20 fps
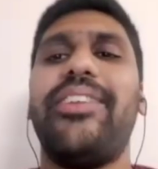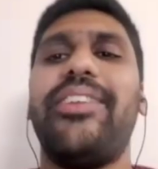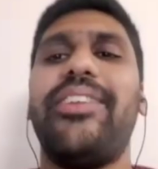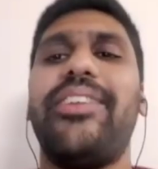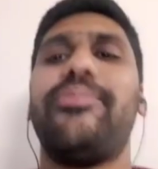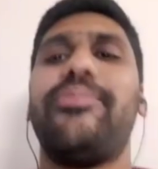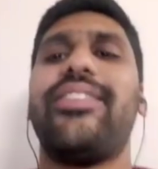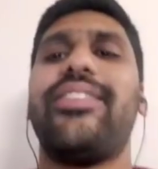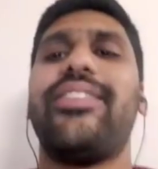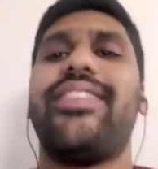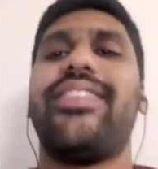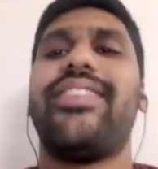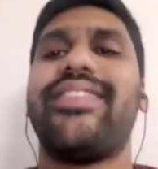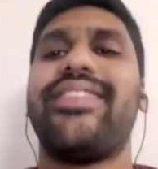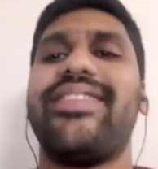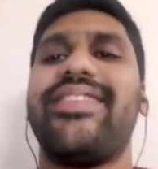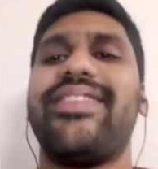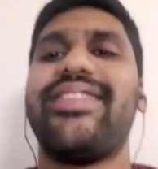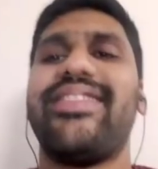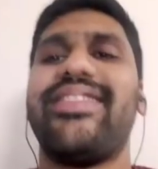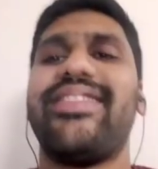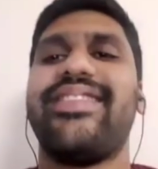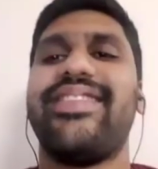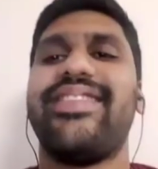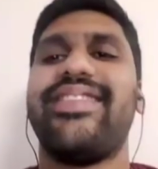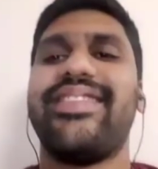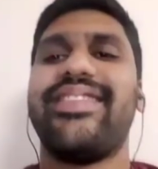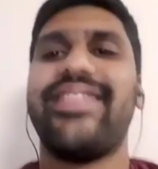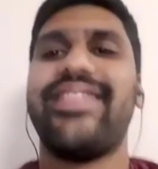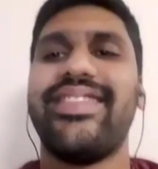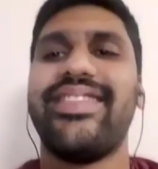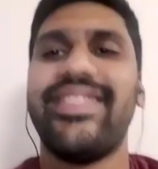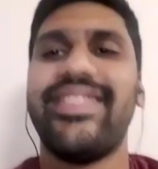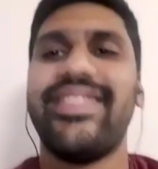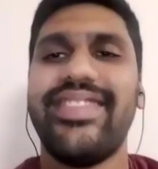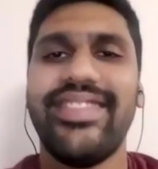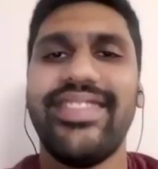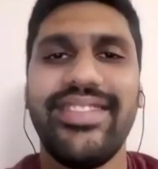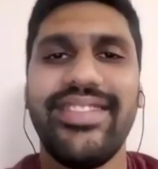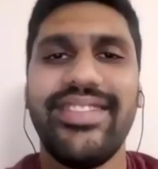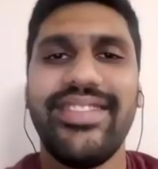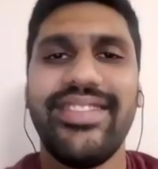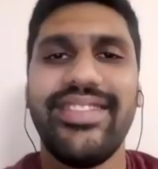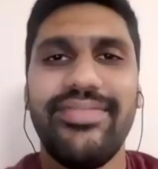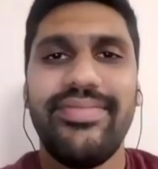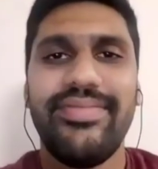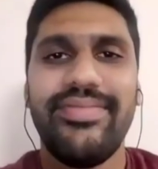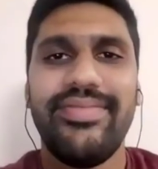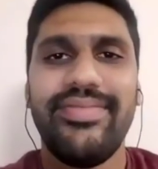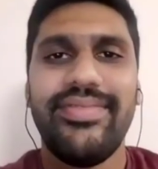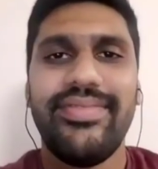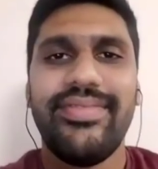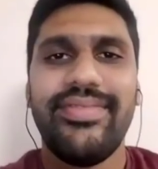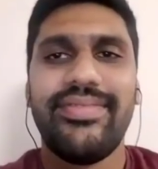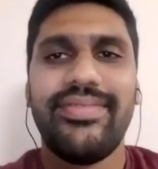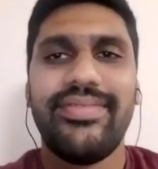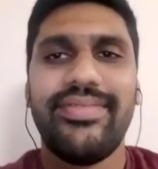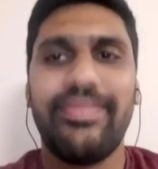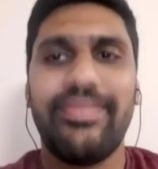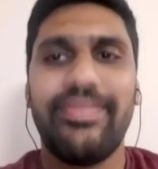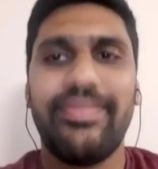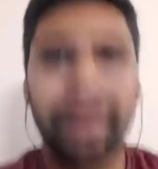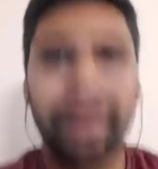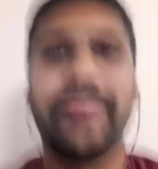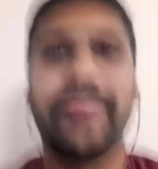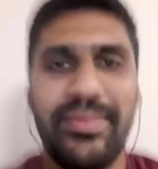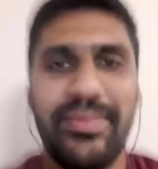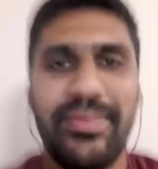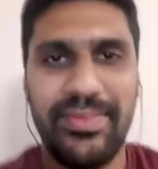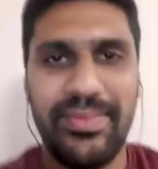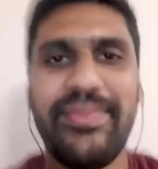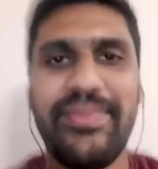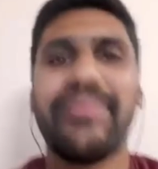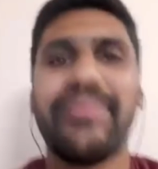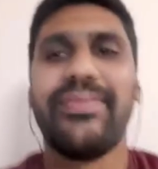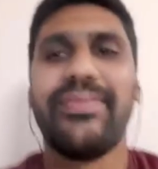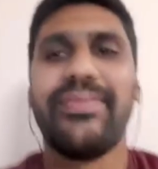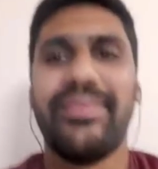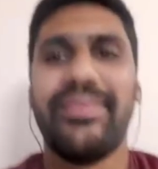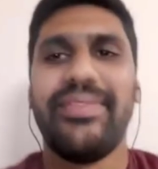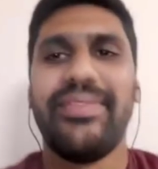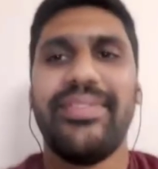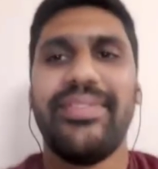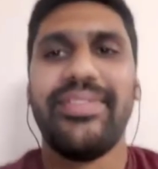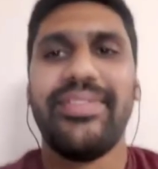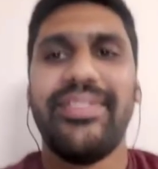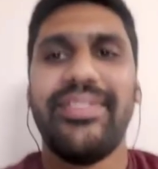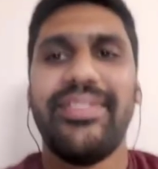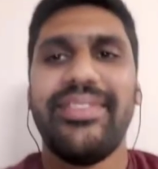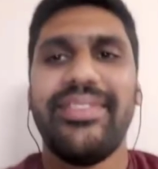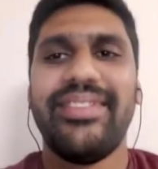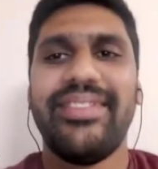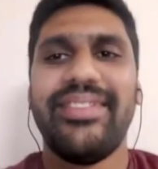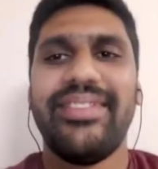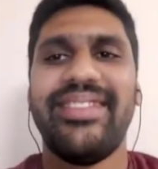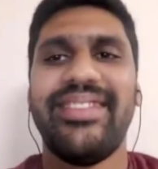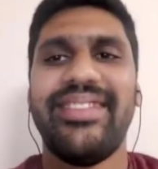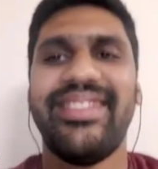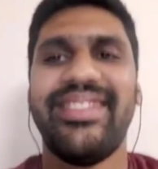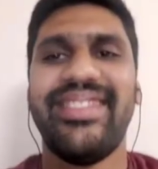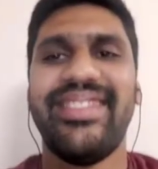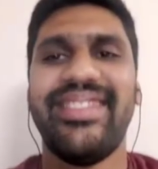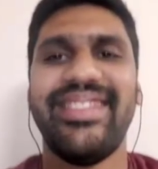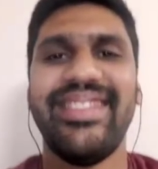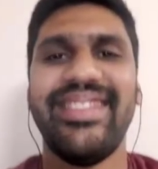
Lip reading: [no speech]